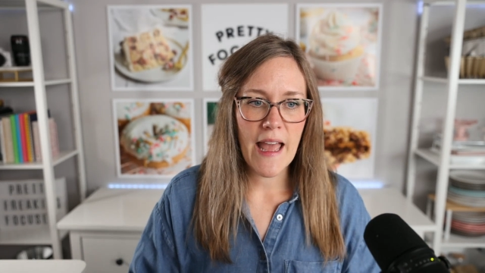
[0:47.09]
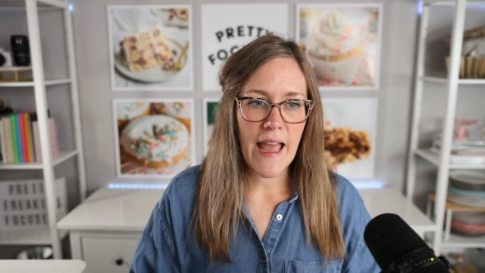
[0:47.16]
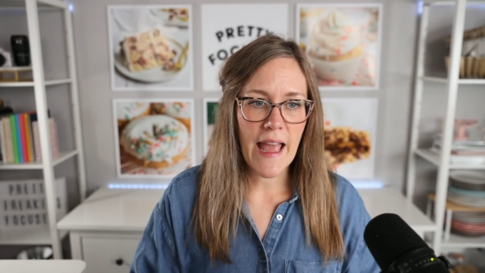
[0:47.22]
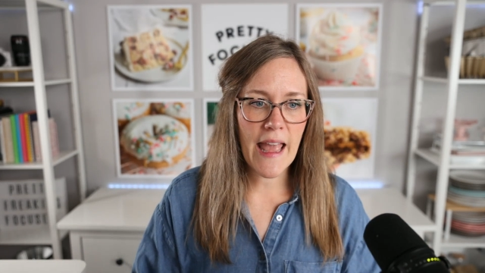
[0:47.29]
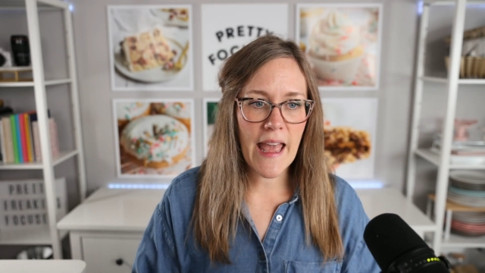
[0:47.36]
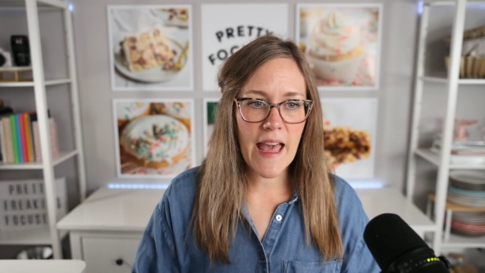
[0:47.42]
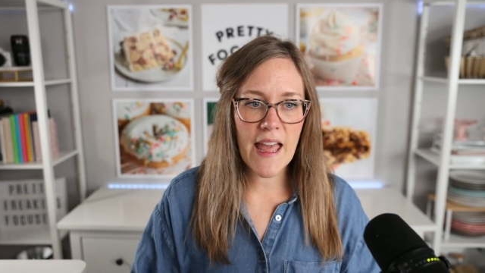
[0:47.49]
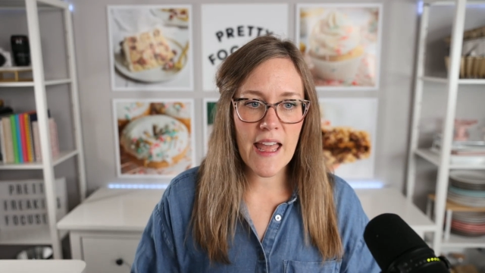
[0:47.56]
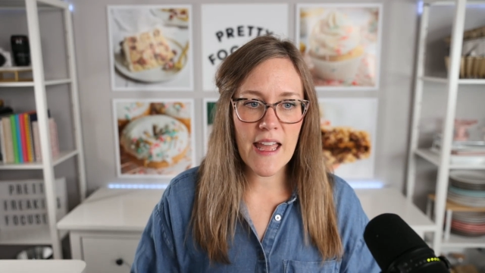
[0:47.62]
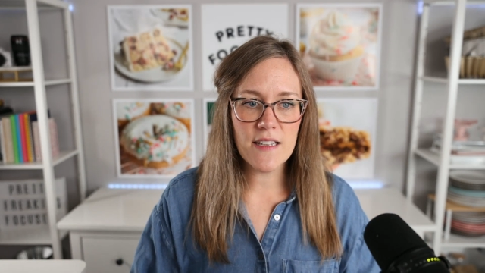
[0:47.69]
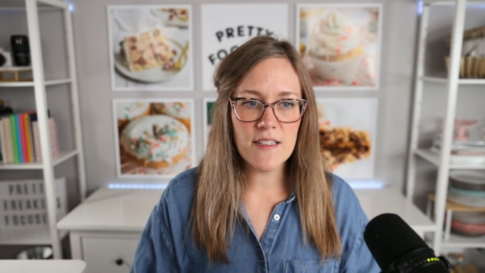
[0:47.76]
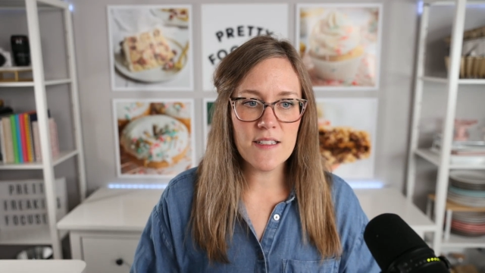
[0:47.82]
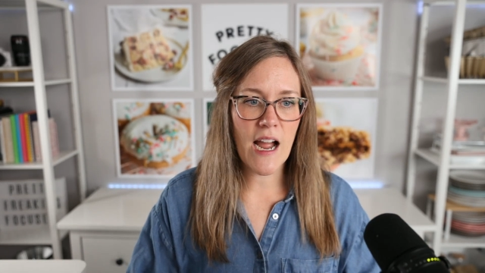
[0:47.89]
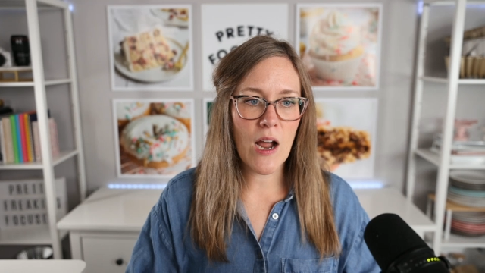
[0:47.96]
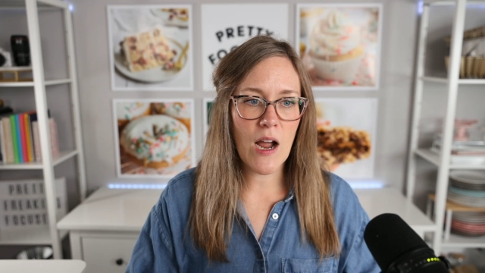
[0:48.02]

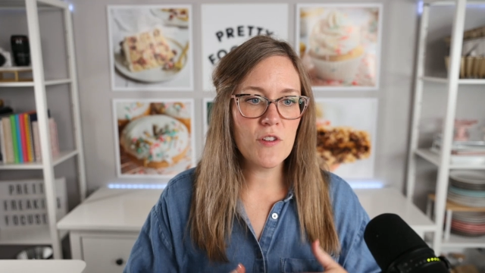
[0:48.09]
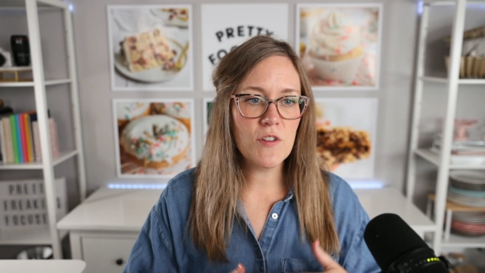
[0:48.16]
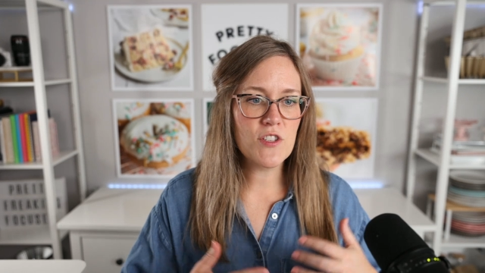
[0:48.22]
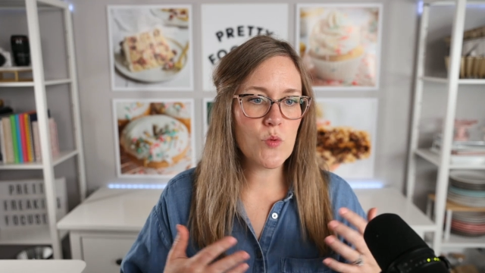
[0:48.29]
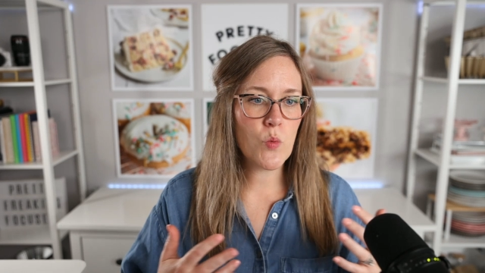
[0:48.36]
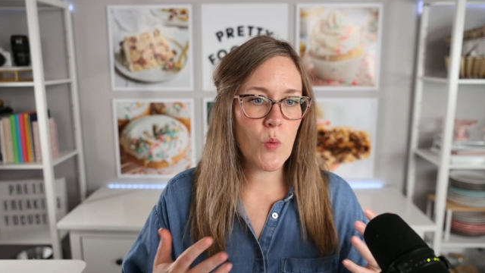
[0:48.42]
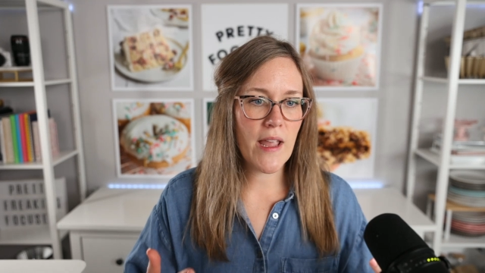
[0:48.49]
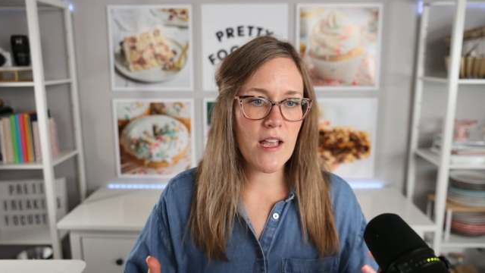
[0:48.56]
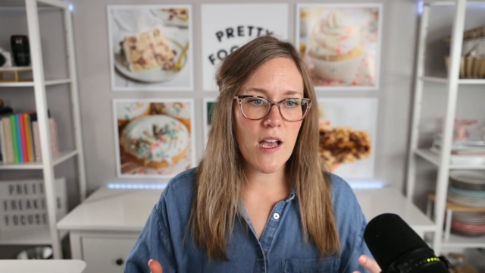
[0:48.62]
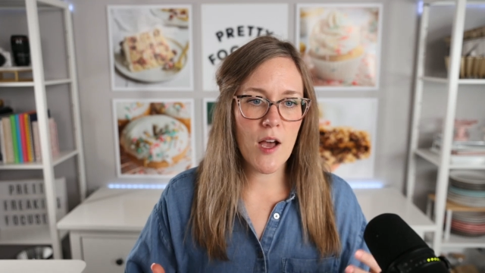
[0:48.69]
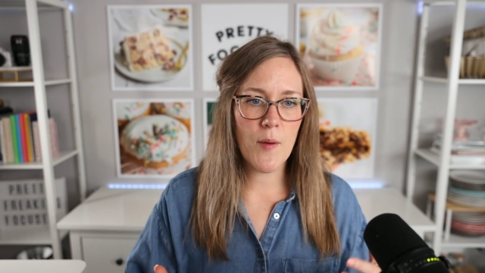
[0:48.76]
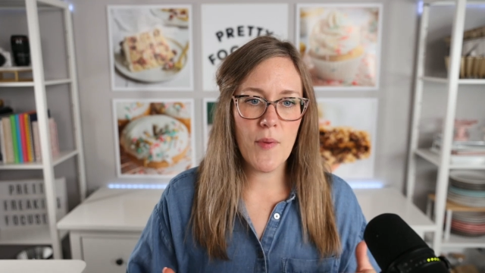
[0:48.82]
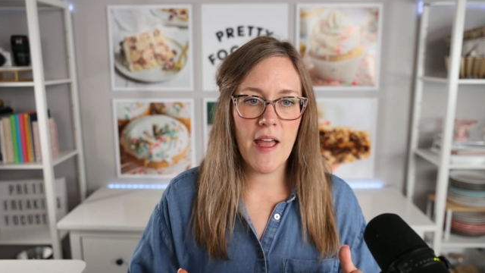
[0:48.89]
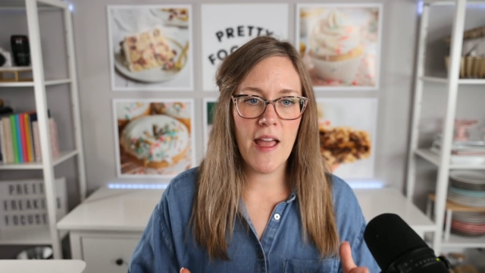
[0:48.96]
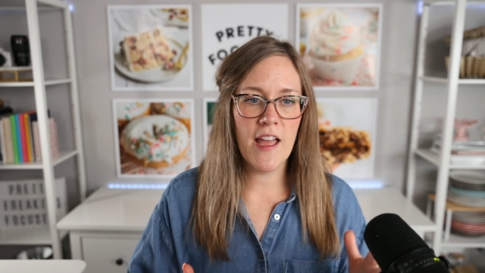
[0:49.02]
and I would just wake
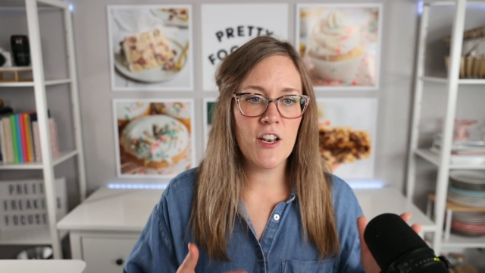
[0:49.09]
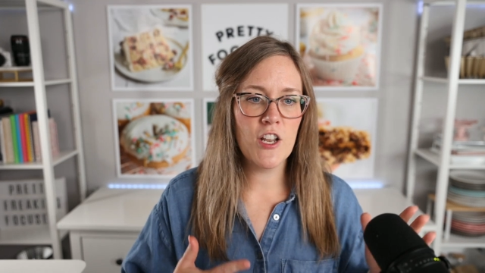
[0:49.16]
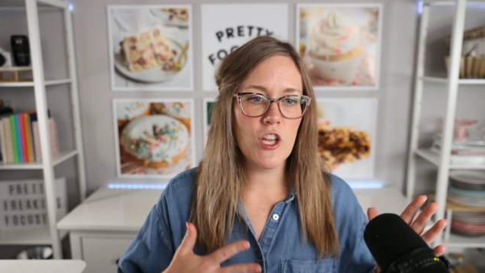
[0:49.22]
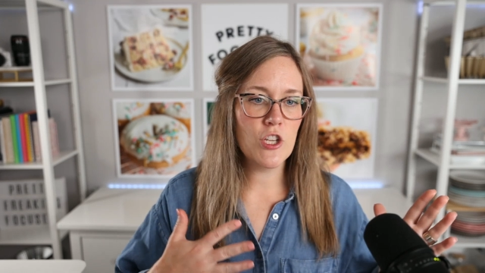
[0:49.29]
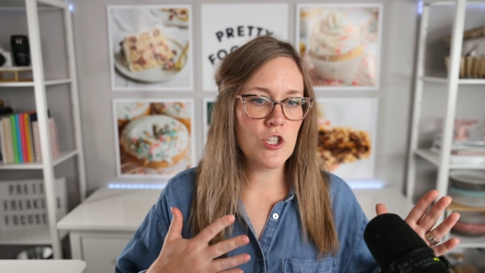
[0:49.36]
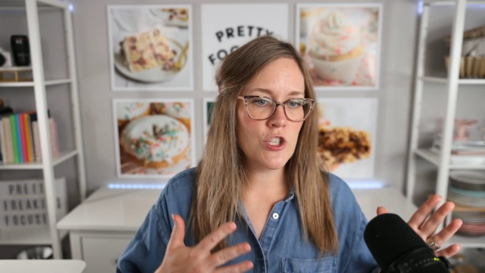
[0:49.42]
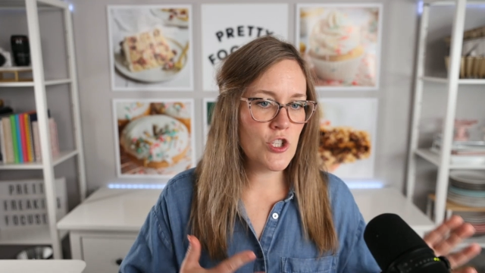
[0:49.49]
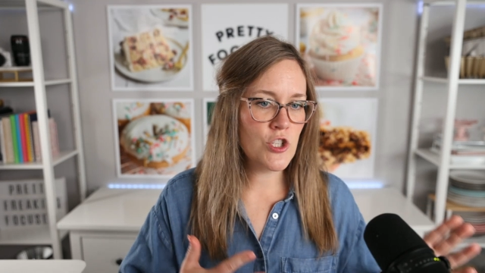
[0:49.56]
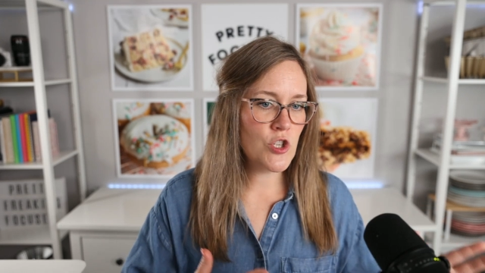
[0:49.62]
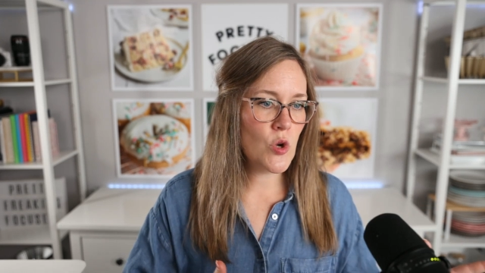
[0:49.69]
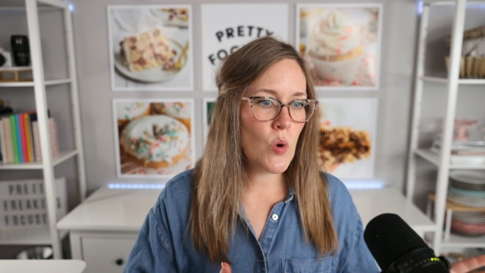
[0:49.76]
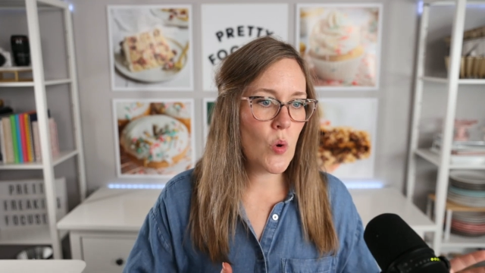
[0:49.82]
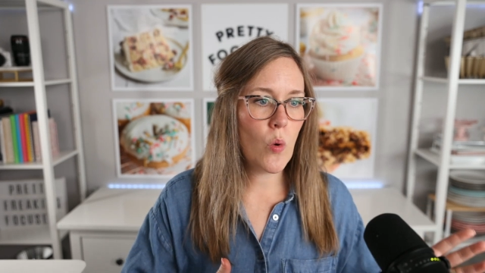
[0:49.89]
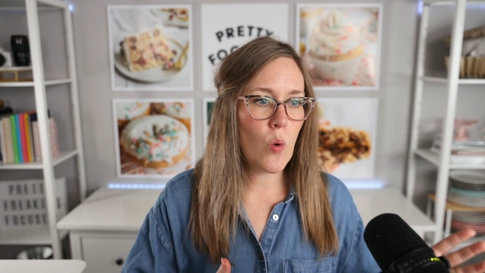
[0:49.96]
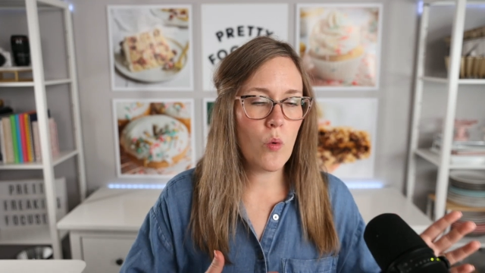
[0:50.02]
up and
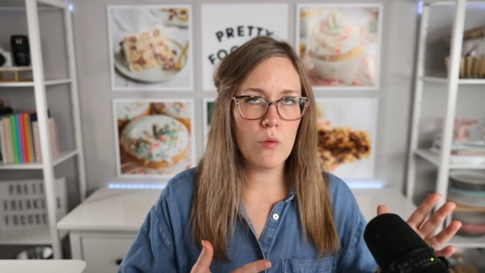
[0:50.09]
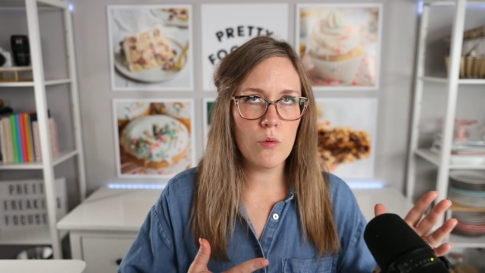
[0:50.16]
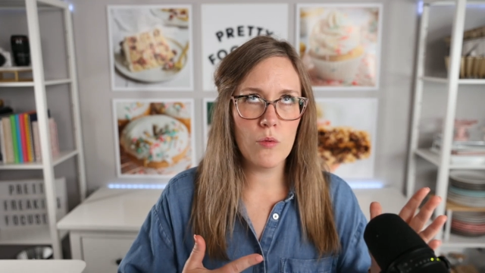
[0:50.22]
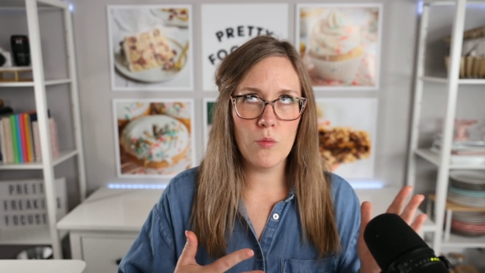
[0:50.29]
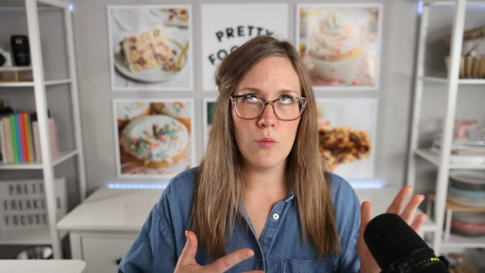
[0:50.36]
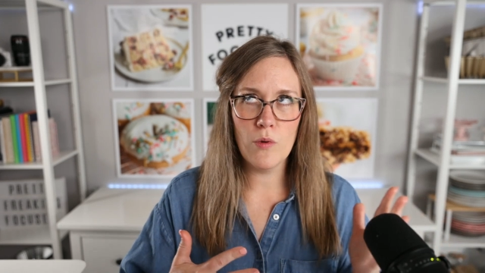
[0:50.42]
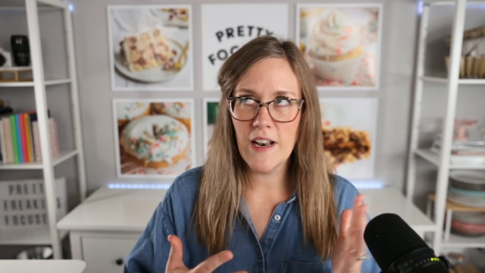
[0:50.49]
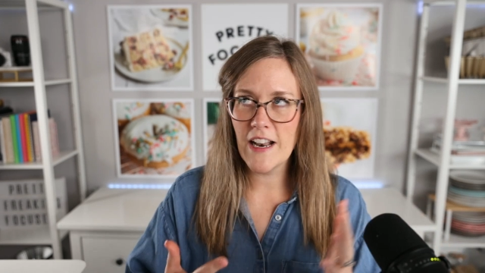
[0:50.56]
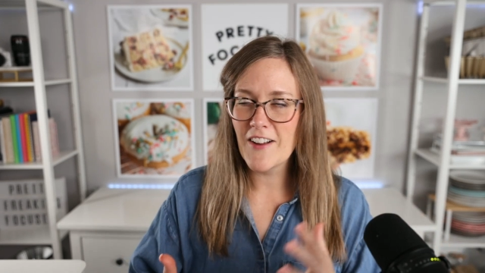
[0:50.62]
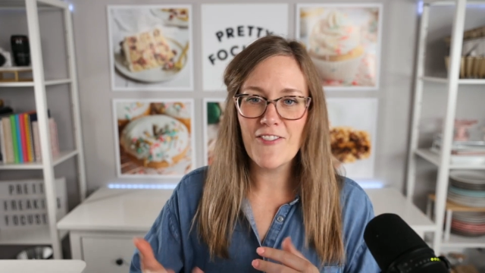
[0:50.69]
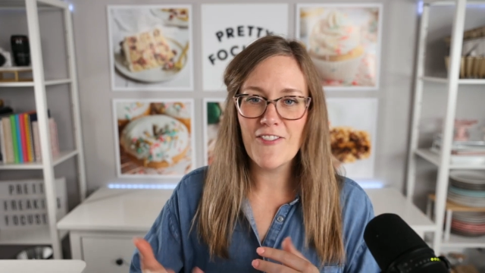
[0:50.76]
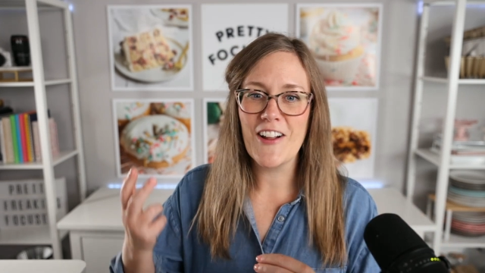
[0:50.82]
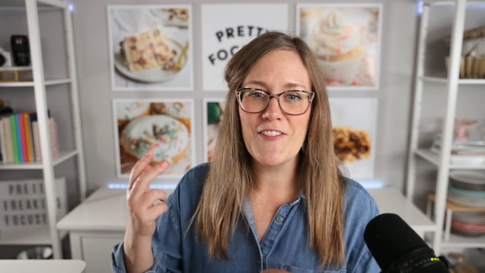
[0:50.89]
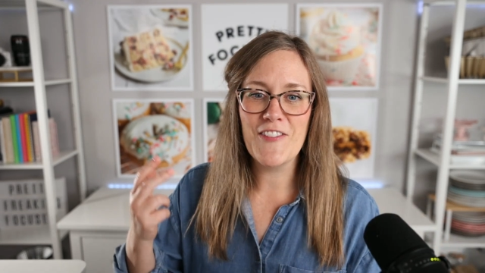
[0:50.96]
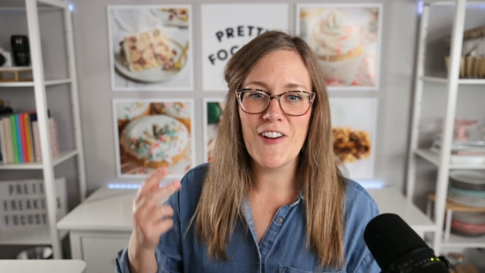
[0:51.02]
do whatever
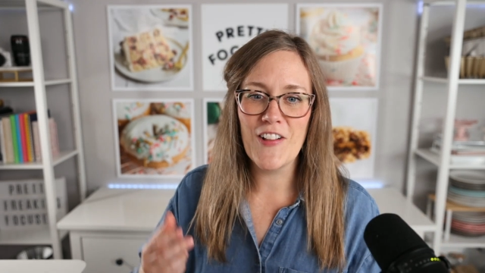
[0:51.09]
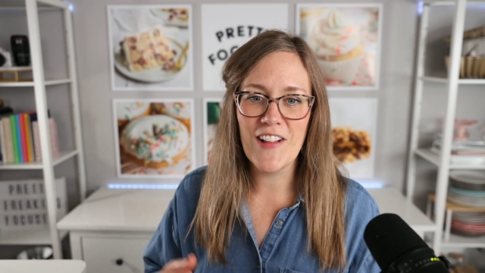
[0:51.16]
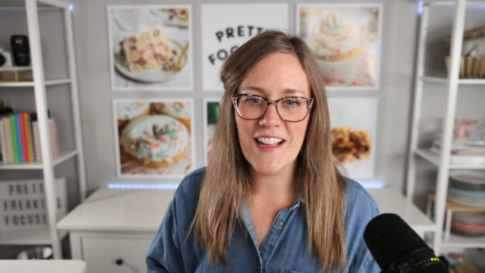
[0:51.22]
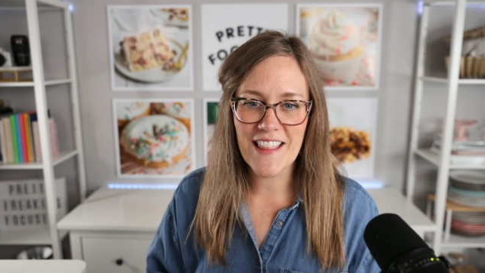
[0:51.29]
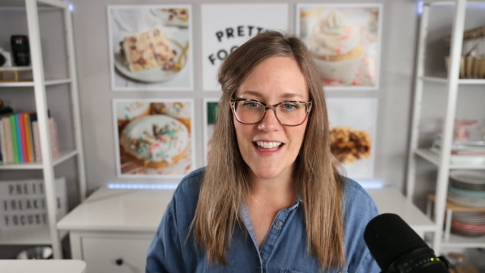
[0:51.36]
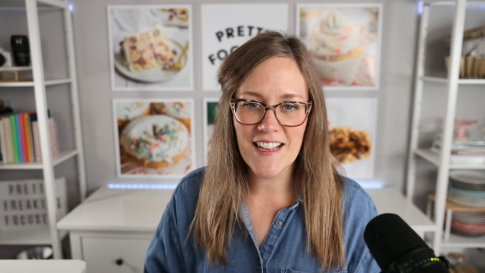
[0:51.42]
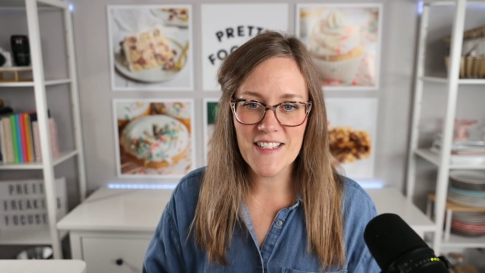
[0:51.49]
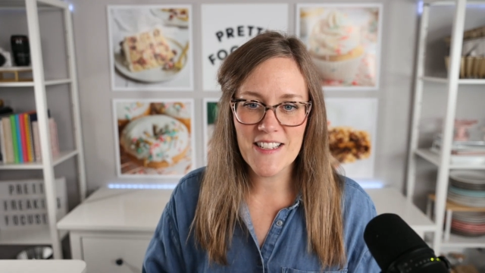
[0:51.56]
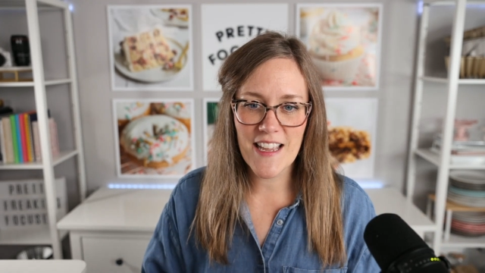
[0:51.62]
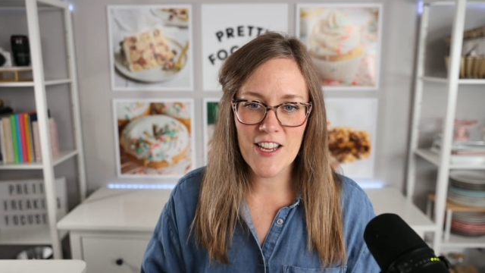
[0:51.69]
I felt like that day.